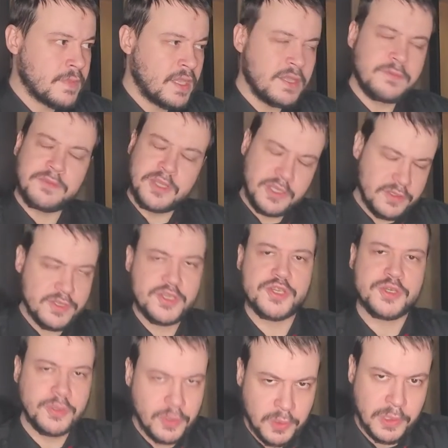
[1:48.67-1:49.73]
if not
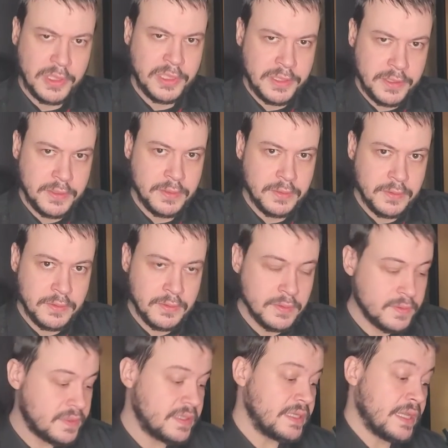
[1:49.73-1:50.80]
surely
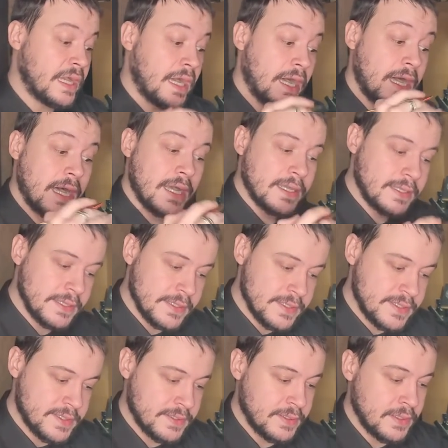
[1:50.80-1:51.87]
the
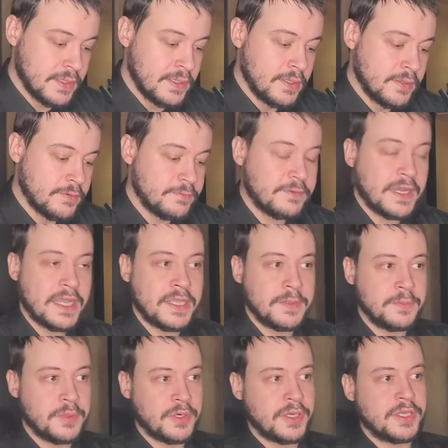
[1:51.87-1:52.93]
highest
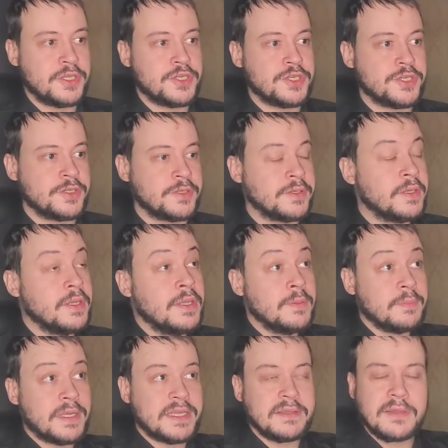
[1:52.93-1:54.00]
vibration,
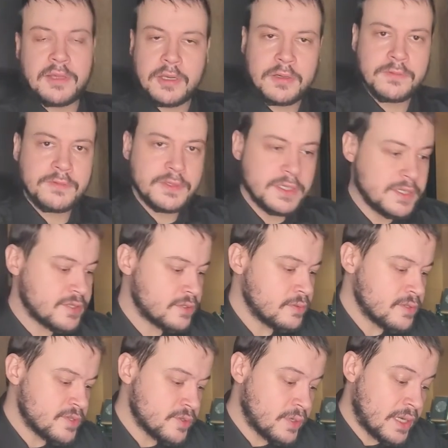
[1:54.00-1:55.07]
but love is
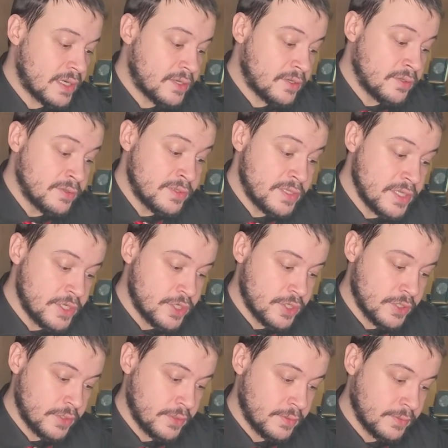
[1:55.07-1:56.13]
also a
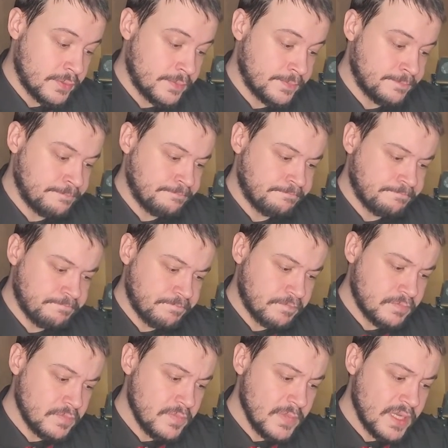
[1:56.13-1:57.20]
condition,
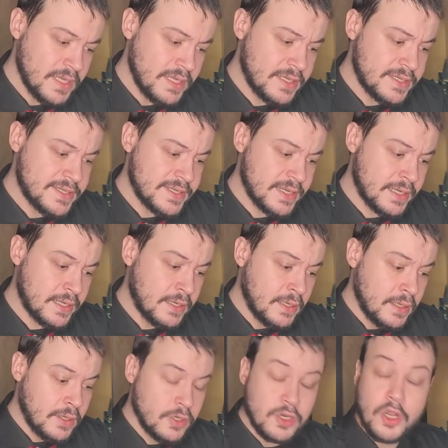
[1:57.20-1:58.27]
it's a
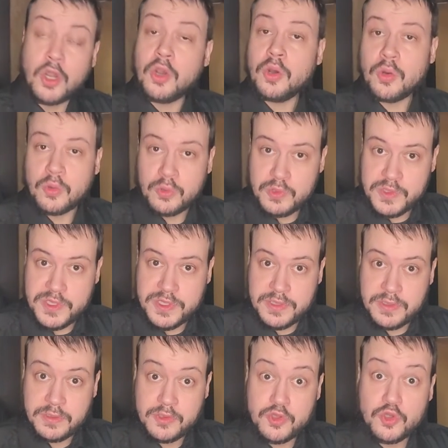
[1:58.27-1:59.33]
cause
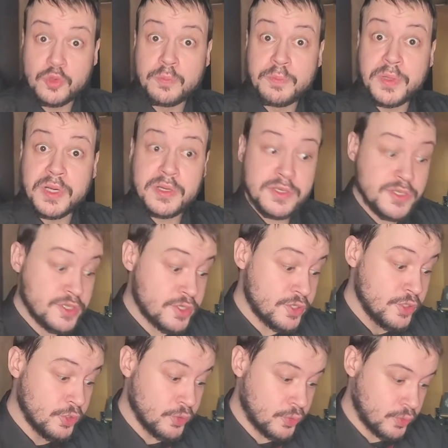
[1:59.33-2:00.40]
to
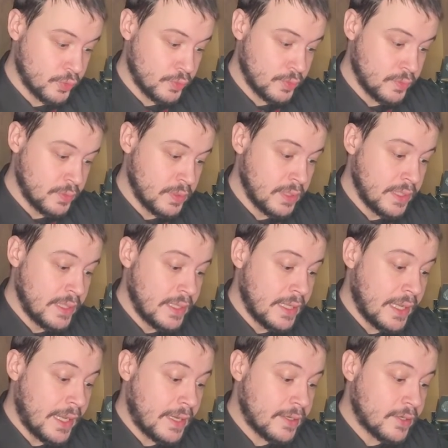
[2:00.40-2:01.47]
pursue,
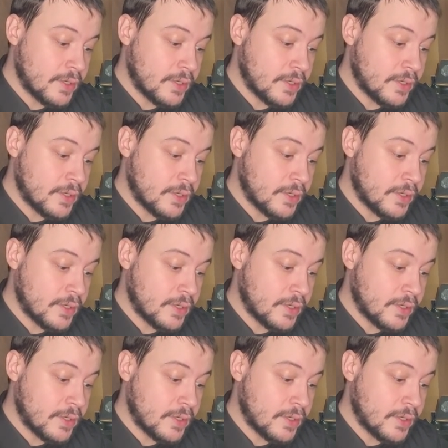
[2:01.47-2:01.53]
a